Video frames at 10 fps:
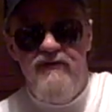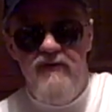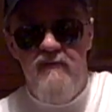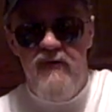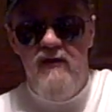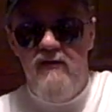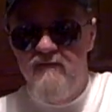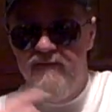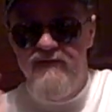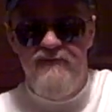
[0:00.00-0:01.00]

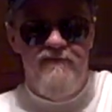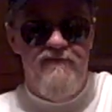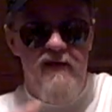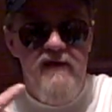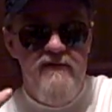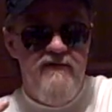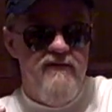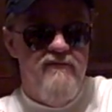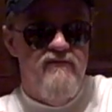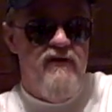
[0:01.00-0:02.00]
sometimes fate
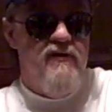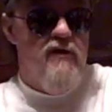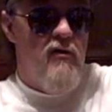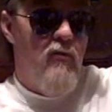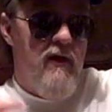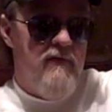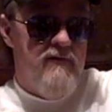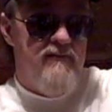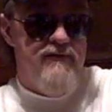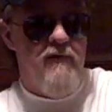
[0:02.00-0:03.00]
can go
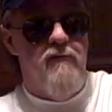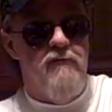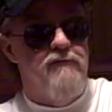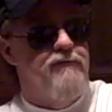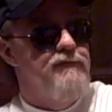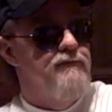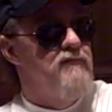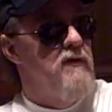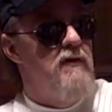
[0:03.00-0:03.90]
around in circles.